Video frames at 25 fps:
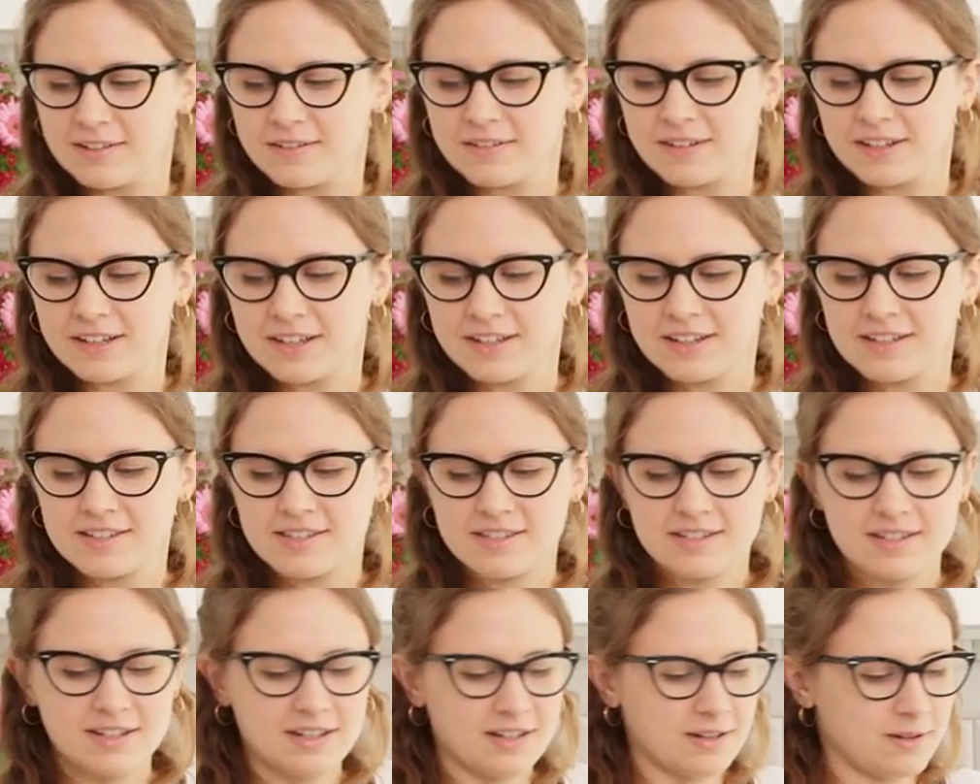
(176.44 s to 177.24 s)
we're going to
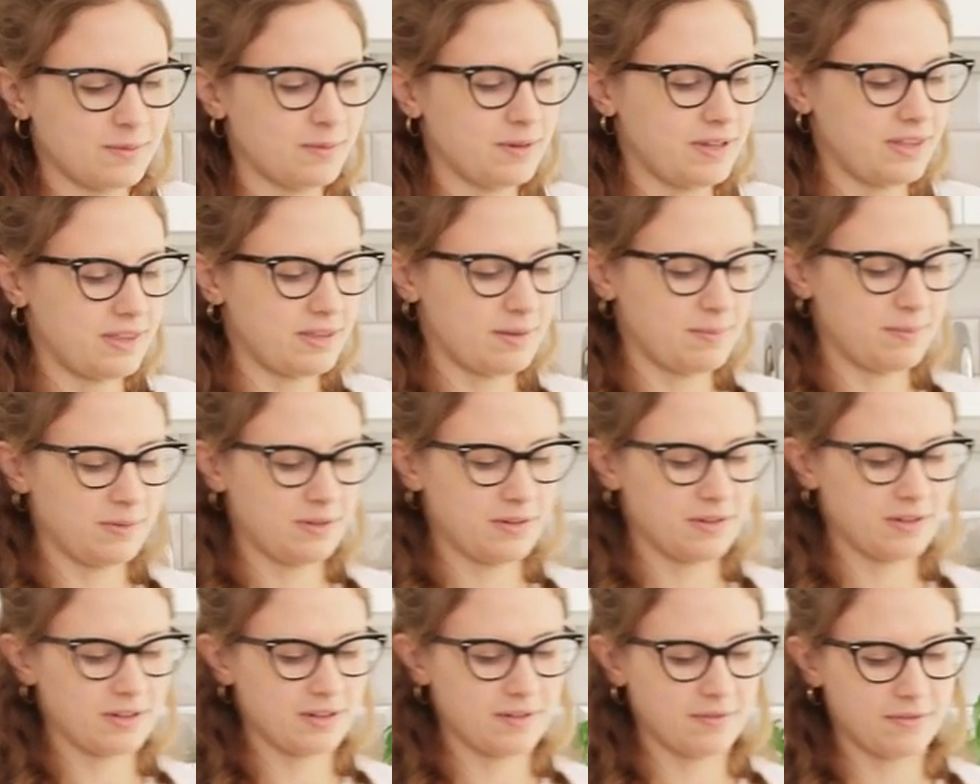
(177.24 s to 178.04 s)
start with a
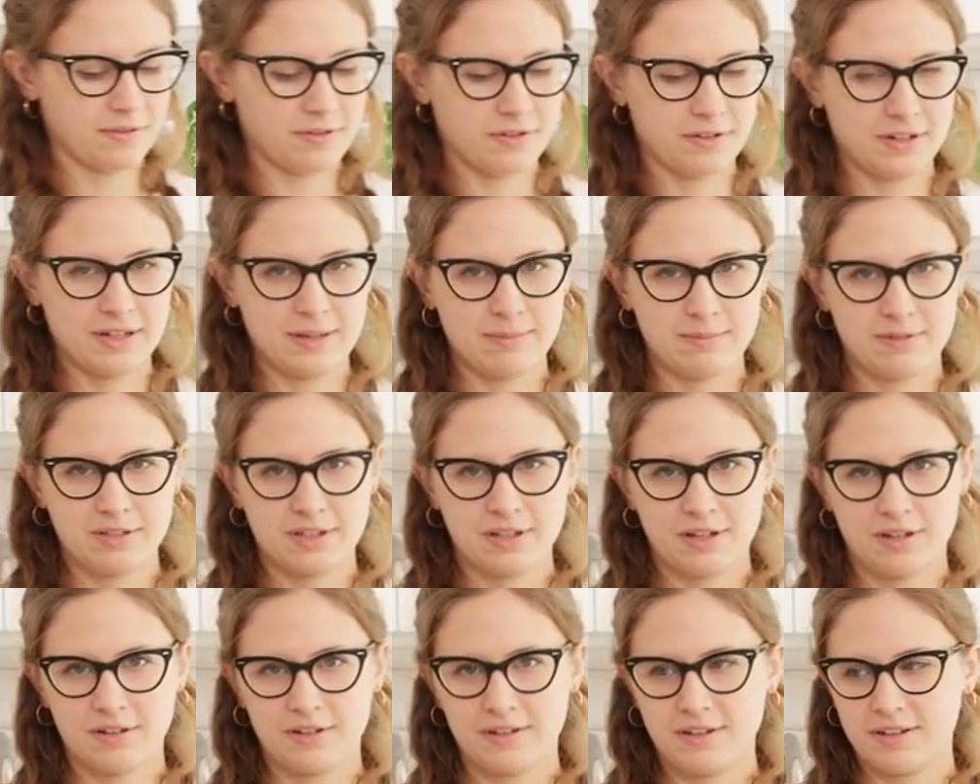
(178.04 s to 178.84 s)
block of creamed
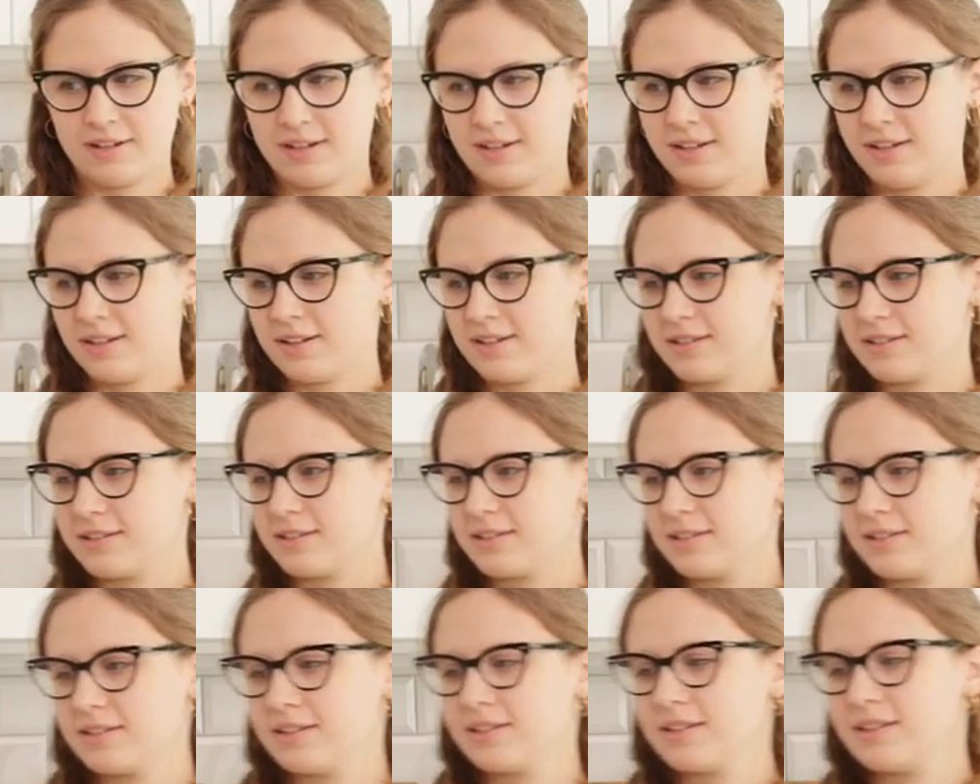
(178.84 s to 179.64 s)
coconut.
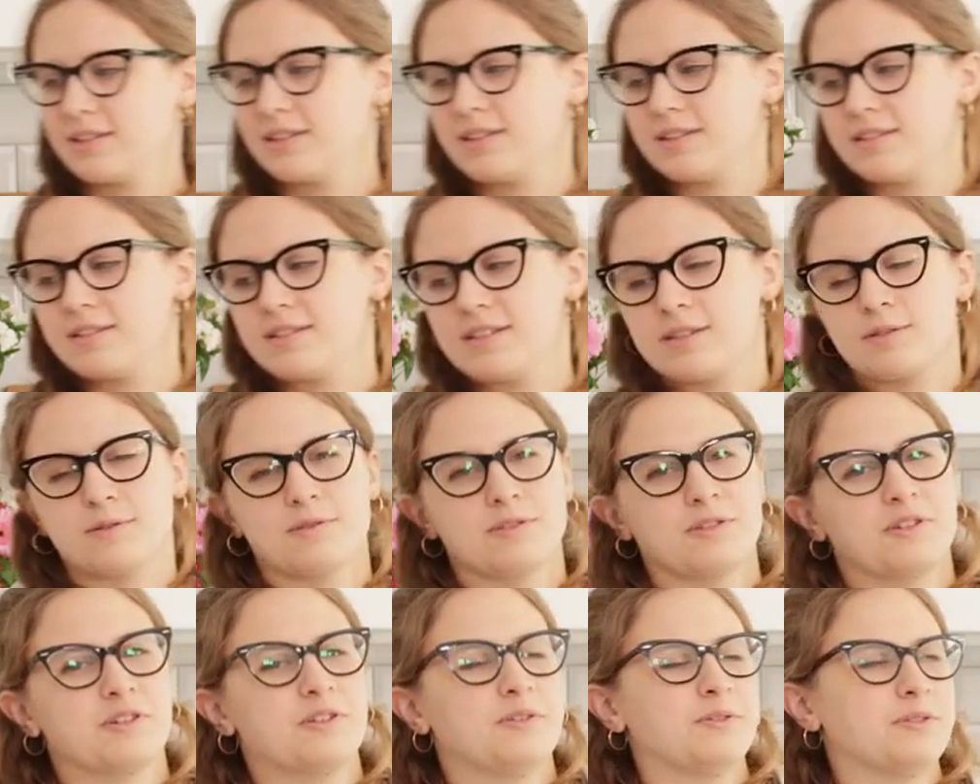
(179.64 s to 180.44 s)
It's
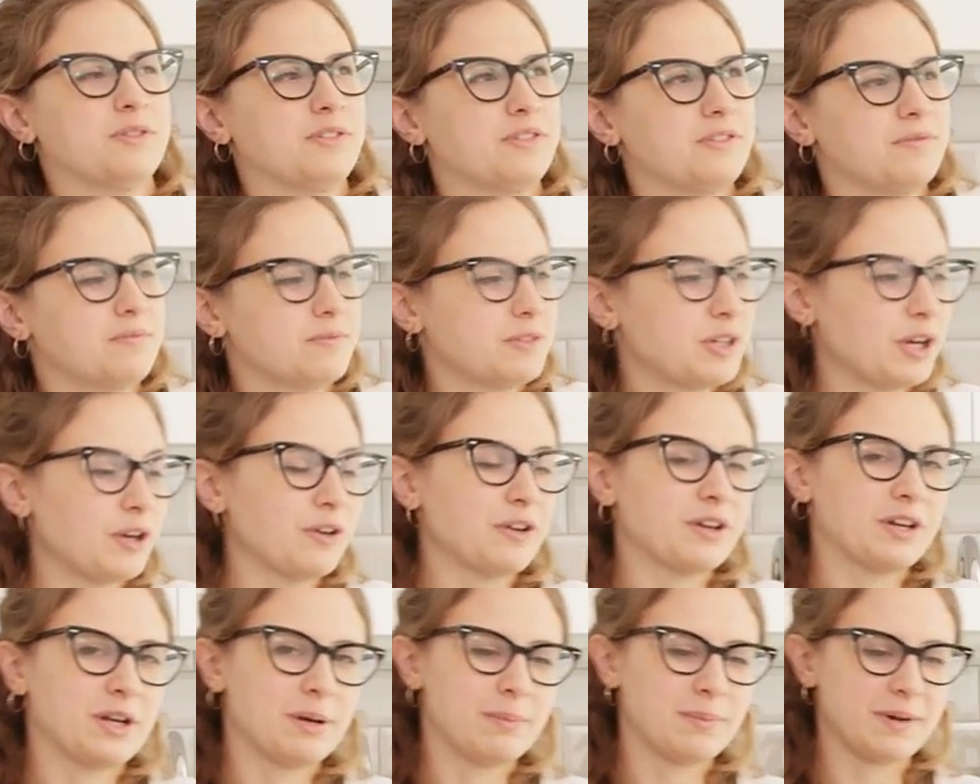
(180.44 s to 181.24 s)
also called
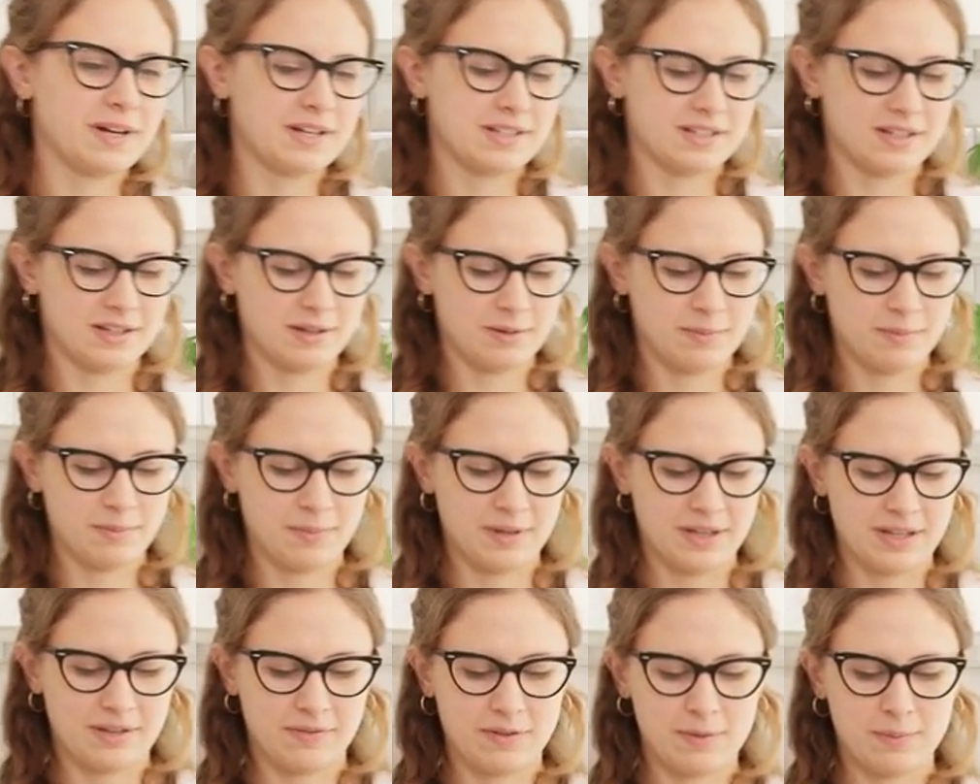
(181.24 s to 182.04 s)
coconut butter,
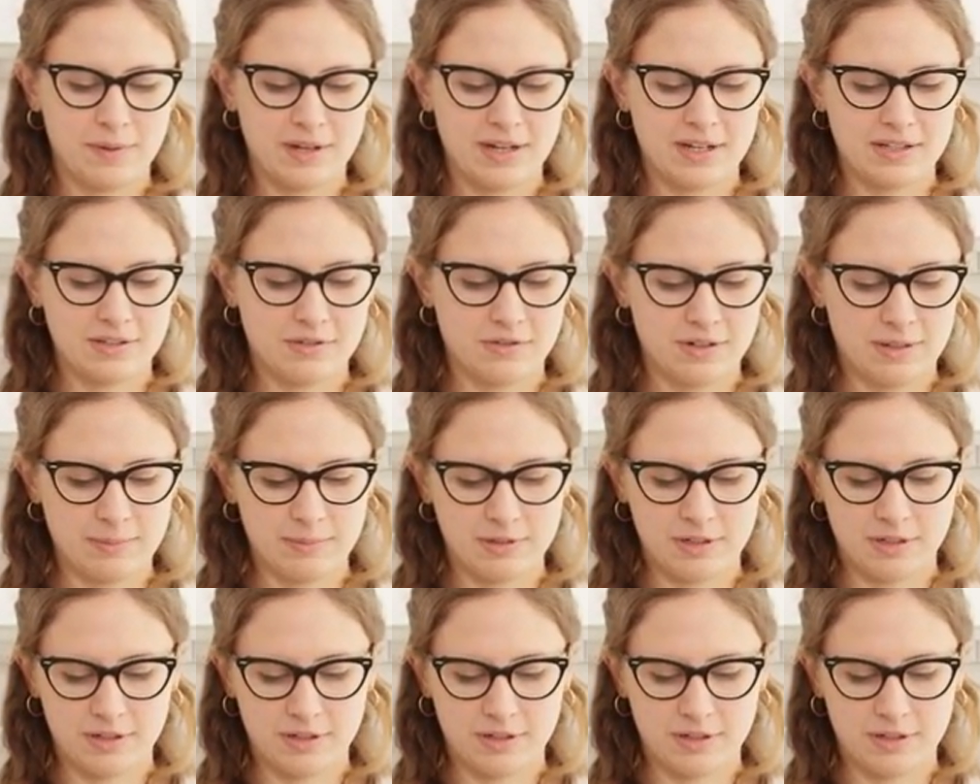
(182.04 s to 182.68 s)
but if you buy it as creamed